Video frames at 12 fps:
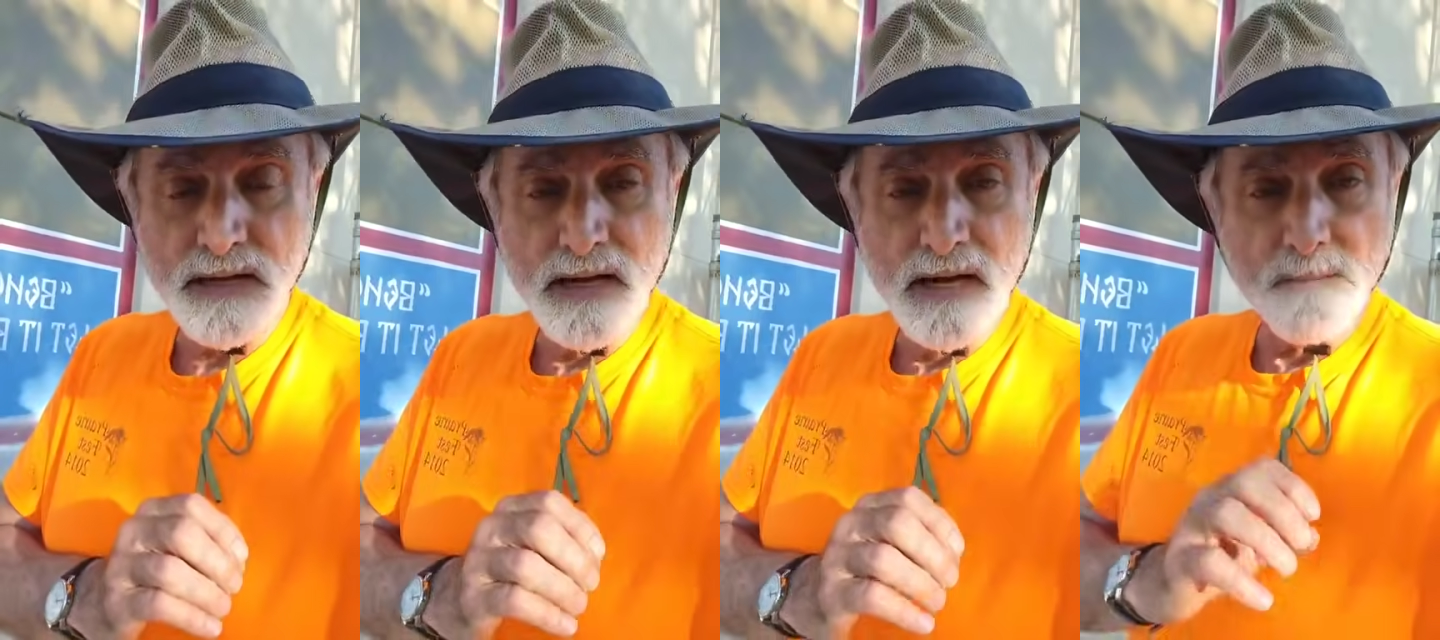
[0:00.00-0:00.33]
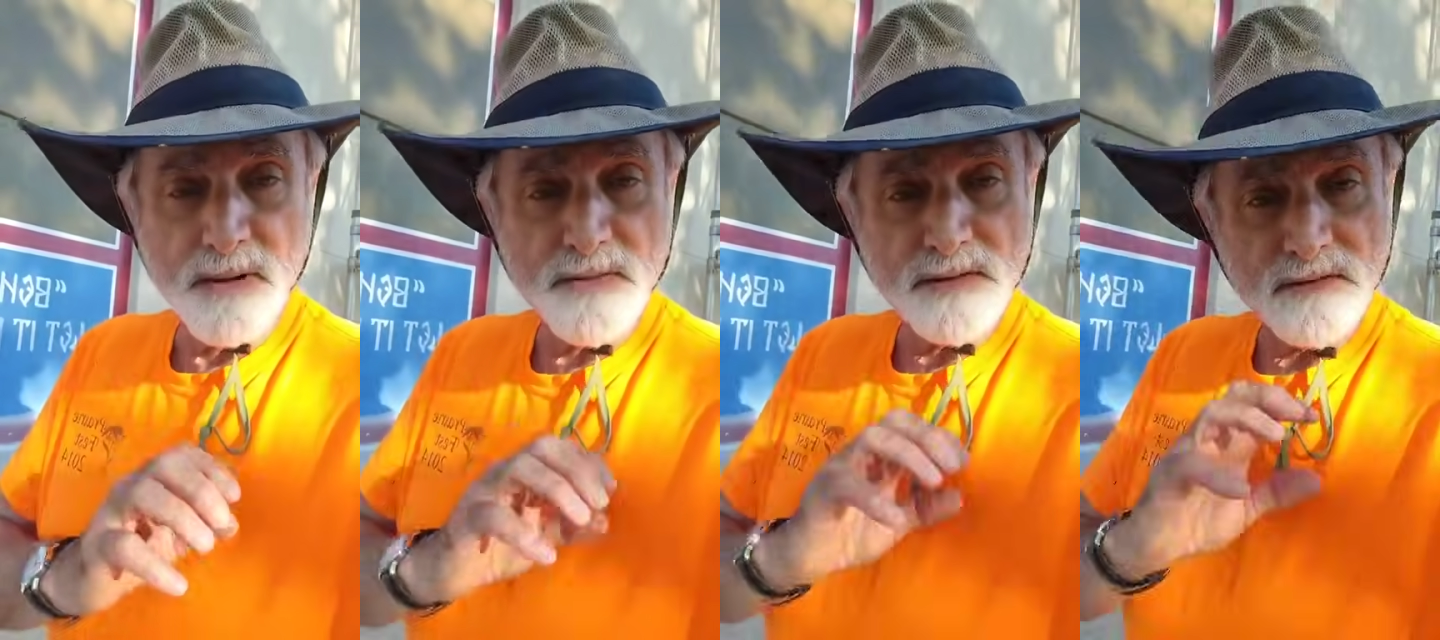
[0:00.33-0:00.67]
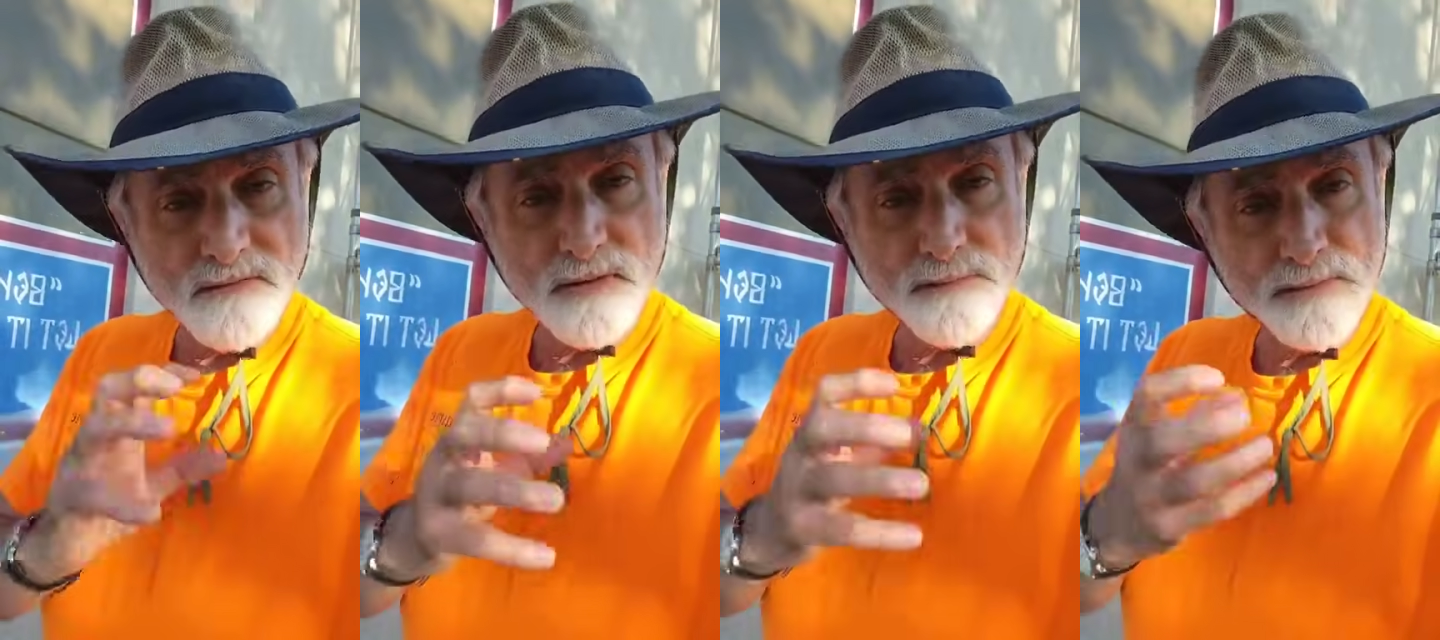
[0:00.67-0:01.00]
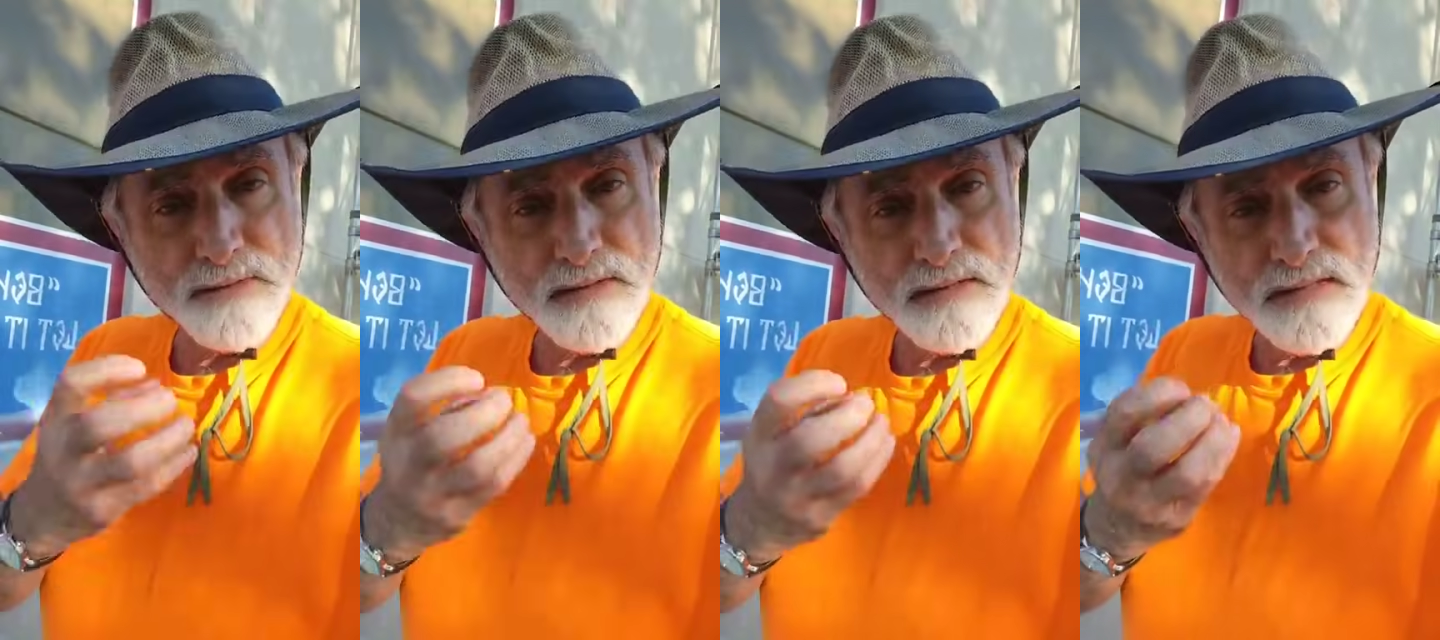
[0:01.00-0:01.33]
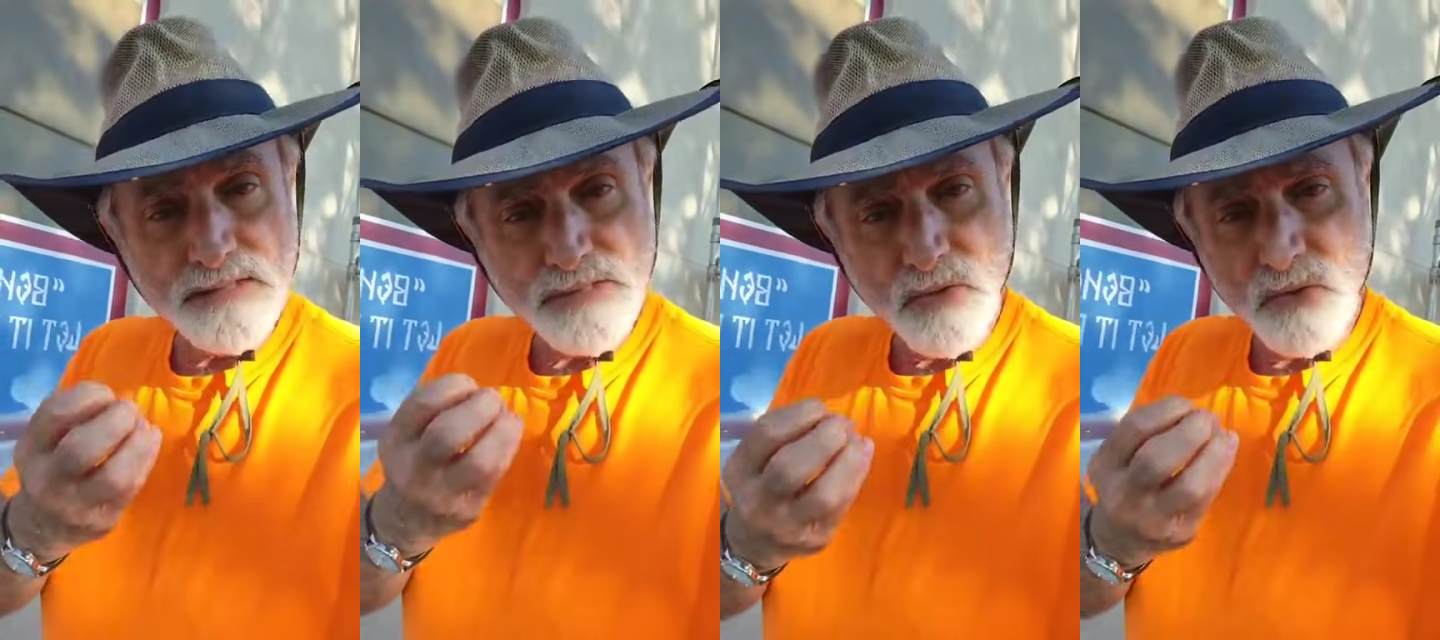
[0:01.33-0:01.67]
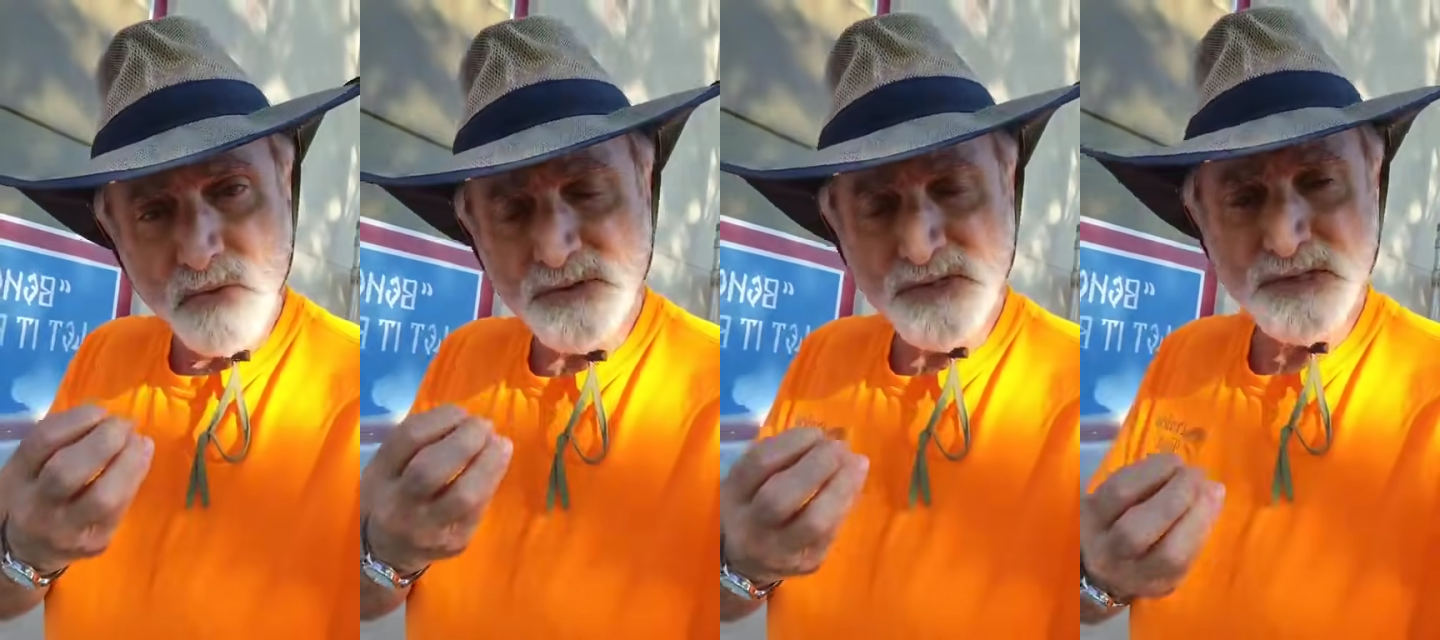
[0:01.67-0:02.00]
but they developed its
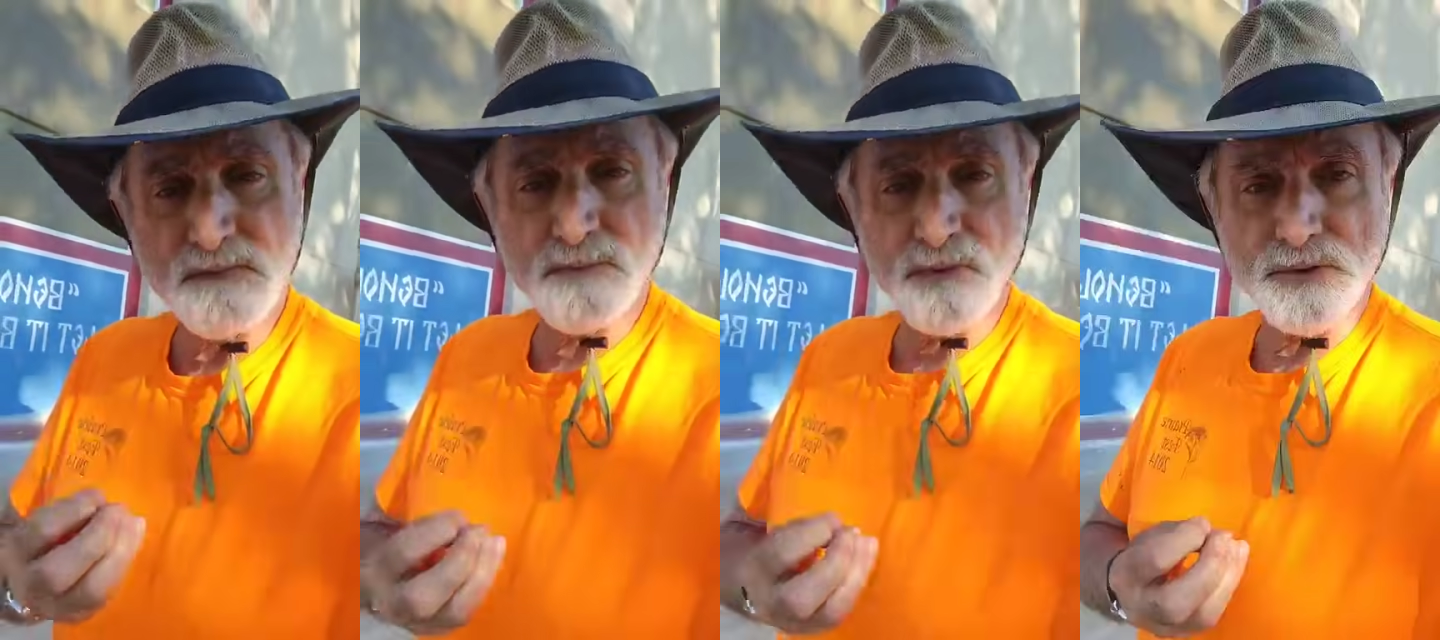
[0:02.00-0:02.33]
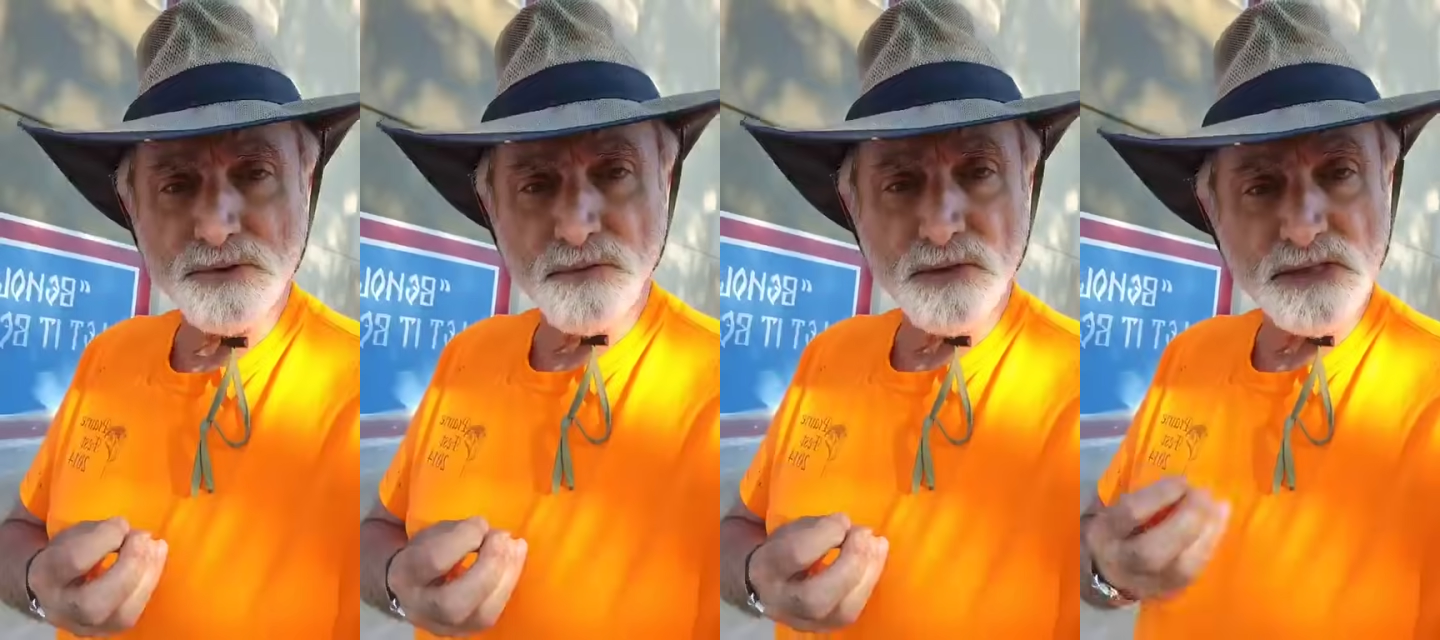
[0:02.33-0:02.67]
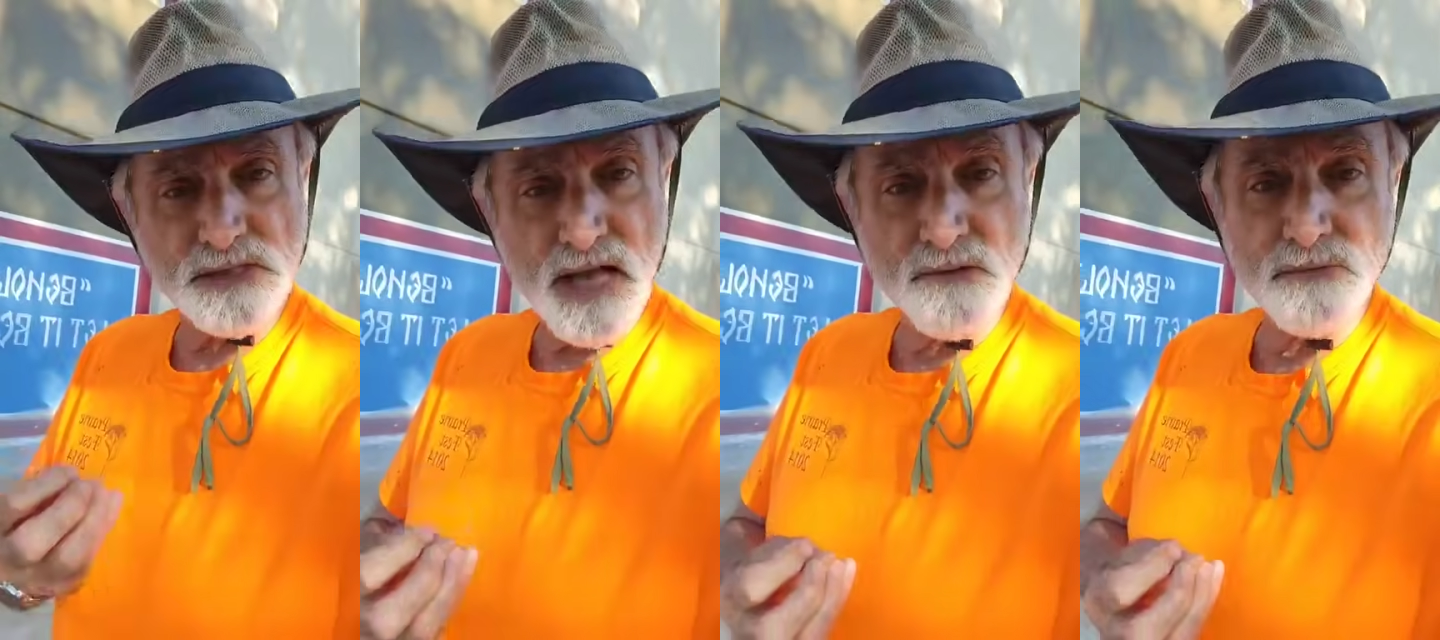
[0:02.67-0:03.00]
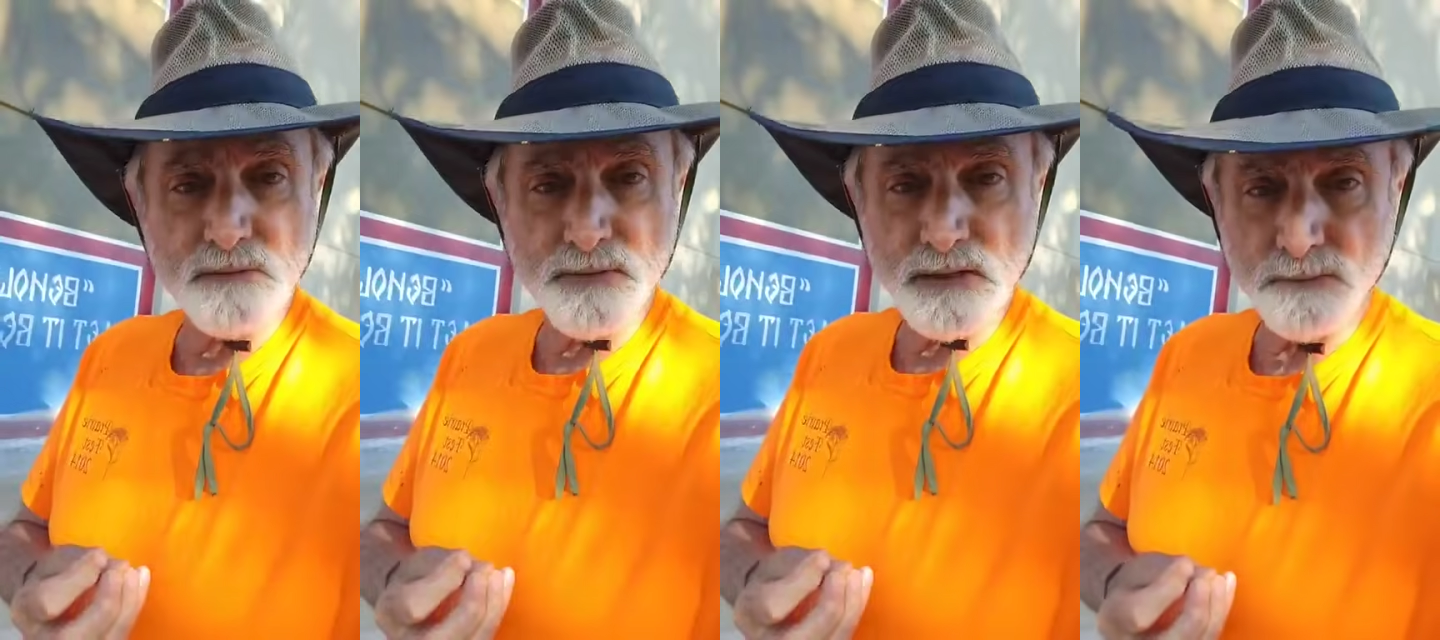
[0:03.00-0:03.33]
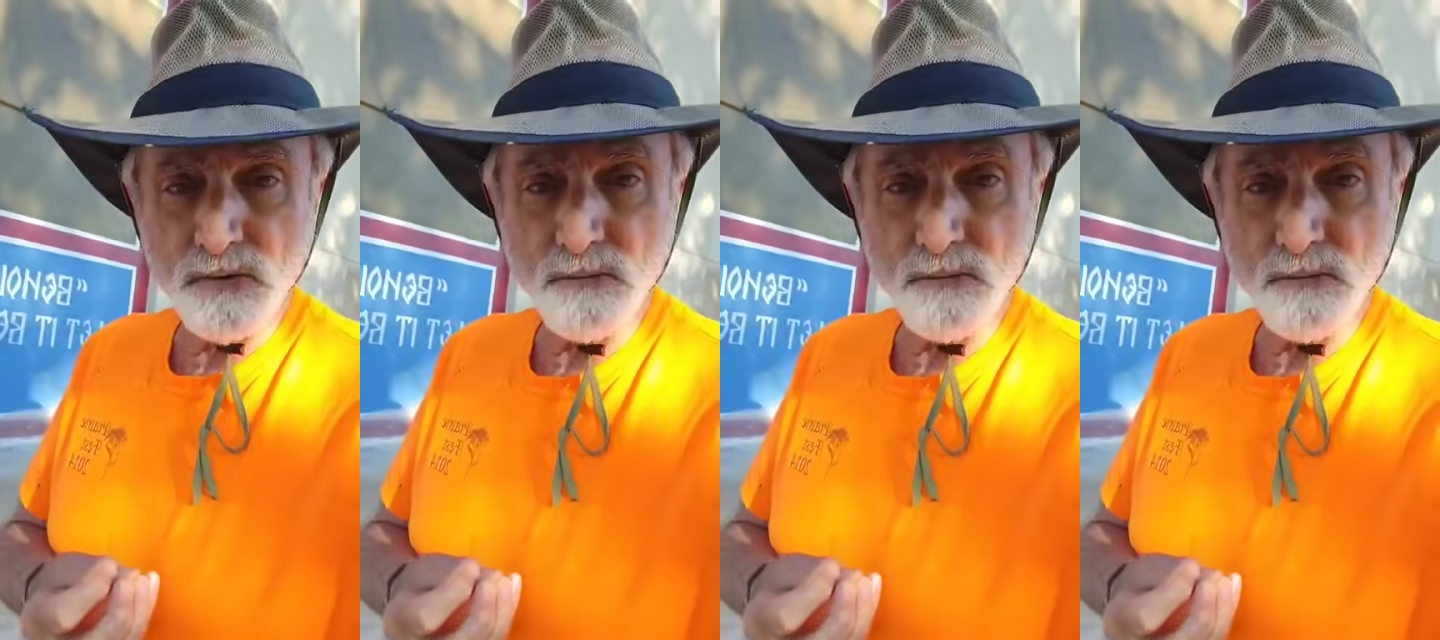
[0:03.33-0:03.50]
own symbols for the Slavic people,